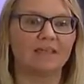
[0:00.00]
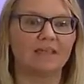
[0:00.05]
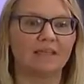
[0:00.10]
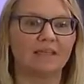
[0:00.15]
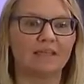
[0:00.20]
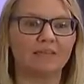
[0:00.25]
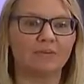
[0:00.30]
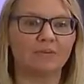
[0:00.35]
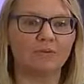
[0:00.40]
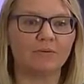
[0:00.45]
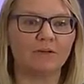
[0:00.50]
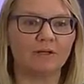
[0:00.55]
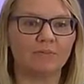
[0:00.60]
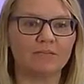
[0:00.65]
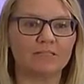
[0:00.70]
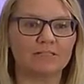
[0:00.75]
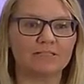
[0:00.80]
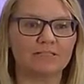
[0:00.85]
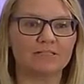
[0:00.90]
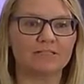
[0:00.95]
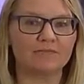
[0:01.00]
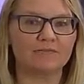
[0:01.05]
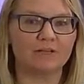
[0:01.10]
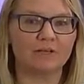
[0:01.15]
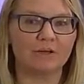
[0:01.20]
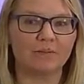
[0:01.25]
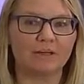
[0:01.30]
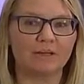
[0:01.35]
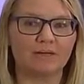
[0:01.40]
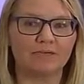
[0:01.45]
If you are coming to this
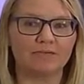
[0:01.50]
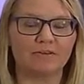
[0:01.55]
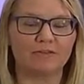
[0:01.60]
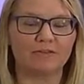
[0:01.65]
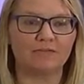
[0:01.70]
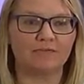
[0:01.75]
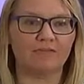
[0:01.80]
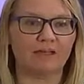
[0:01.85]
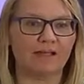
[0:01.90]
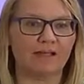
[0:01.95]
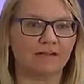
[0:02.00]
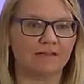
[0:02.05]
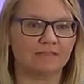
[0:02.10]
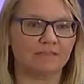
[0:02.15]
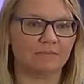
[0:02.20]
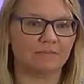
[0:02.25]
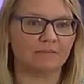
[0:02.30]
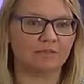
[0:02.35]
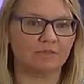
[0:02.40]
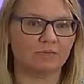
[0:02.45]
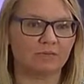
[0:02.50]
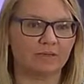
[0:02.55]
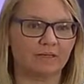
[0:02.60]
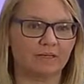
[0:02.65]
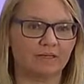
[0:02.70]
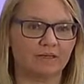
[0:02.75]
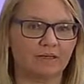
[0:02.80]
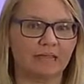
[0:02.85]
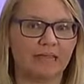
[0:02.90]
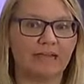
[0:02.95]
video after the fact, I'm
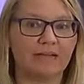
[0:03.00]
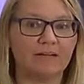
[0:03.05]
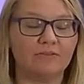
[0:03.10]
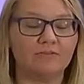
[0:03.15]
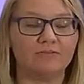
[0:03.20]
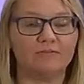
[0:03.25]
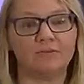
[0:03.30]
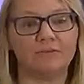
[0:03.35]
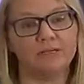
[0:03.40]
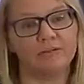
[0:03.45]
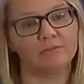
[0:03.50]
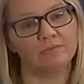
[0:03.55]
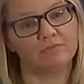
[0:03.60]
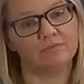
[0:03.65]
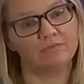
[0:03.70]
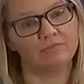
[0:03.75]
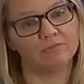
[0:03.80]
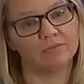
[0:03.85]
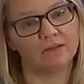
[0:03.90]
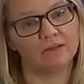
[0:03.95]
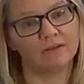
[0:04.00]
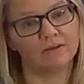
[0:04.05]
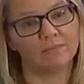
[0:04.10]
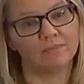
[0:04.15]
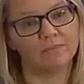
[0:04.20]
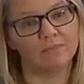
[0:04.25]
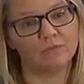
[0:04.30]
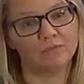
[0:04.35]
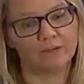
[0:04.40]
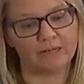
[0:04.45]
doing 8 free
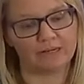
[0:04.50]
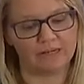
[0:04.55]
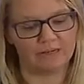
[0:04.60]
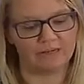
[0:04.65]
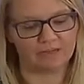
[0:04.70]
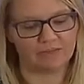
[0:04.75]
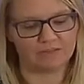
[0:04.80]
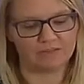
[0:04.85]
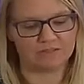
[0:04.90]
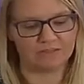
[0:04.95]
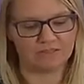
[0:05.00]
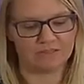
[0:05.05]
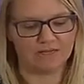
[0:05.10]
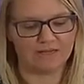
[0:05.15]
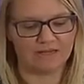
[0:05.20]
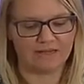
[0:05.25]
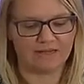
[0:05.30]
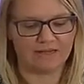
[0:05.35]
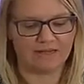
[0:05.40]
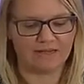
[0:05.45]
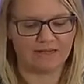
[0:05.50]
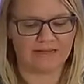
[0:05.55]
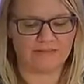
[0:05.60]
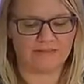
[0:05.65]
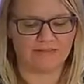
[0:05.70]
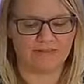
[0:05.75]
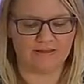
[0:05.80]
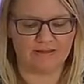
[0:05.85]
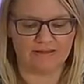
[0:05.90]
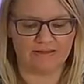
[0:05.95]
readings,
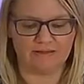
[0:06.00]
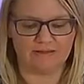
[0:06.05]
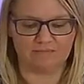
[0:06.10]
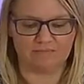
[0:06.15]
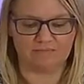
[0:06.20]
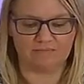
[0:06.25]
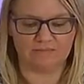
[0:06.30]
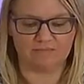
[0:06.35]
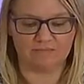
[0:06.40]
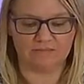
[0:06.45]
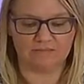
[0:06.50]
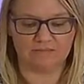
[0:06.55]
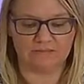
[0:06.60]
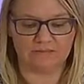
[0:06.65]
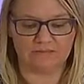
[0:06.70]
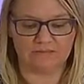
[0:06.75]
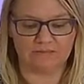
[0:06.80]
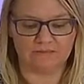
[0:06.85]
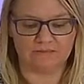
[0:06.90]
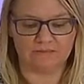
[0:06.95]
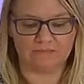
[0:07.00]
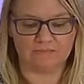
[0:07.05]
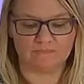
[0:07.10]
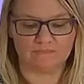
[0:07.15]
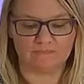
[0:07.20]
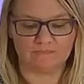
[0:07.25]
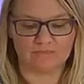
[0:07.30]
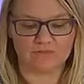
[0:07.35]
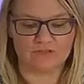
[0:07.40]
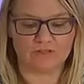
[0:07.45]
and then,
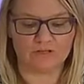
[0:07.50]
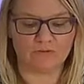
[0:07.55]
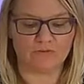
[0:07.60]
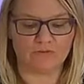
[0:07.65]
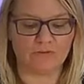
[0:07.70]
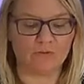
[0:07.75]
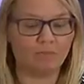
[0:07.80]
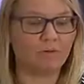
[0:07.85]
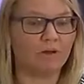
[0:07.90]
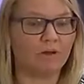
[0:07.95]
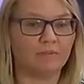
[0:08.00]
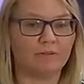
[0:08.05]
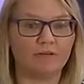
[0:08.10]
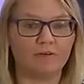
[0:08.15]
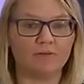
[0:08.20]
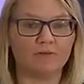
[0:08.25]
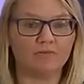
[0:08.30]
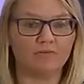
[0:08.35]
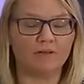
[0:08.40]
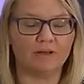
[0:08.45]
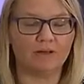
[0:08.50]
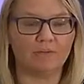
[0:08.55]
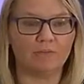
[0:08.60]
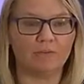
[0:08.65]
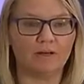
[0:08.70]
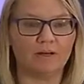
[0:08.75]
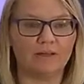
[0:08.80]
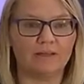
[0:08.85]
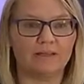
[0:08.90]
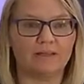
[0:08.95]
so if you want to be notified
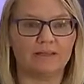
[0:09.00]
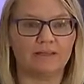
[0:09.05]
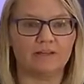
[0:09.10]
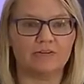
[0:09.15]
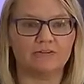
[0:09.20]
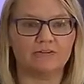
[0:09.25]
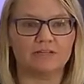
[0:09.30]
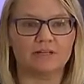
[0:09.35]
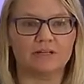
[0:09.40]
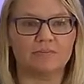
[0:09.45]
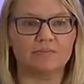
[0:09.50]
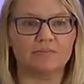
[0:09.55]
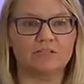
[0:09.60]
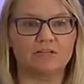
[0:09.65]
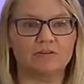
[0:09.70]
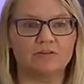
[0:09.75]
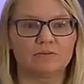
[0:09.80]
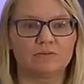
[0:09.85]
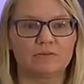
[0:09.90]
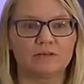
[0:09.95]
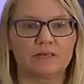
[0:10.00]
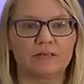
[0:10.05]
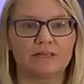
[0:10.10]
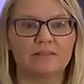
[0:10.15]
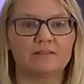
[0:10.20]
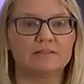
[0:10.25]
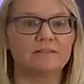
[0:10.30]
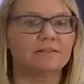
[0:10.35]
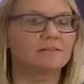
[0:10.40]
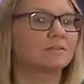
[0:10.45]
when I hit your time zone,
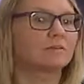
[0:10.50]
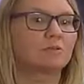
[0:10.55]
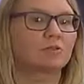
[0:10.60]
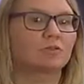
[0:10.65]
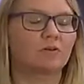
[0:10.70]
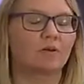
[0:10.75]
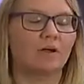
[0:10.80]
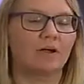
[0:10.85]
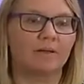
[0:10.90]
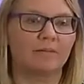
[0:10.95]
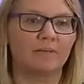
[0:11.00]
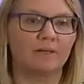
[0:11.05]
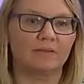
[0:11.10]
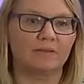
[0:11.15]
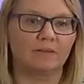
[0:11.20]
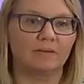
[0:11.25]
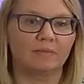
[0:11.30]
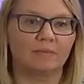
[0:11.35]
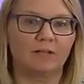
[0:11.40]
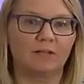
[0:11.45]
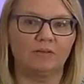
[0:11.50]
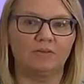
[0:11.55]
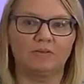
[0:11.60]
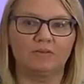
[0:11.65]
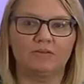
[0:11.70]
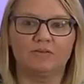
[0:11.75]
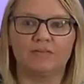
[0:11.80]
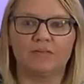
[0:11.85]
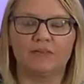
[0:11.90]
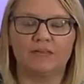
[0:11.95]
hit the subscribe and the bell
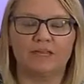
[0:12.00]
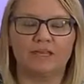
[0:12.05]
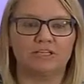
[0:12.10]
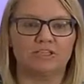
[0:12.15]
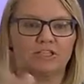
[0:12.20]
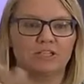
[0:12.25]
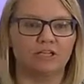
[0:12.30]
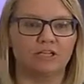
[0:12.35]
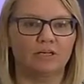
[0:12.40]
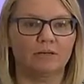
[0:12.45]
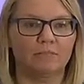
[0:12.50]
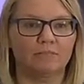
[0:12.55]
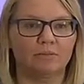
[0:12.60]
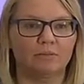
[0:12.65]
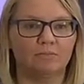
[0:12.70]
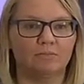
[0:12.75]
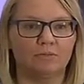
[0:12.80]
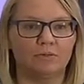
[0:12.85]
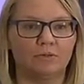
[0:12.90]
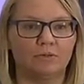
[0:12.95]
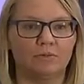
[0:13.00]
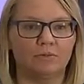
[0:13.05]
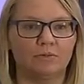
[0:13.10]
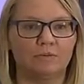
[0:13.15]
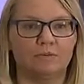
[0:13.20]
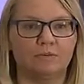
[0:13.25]
notification, boop boop.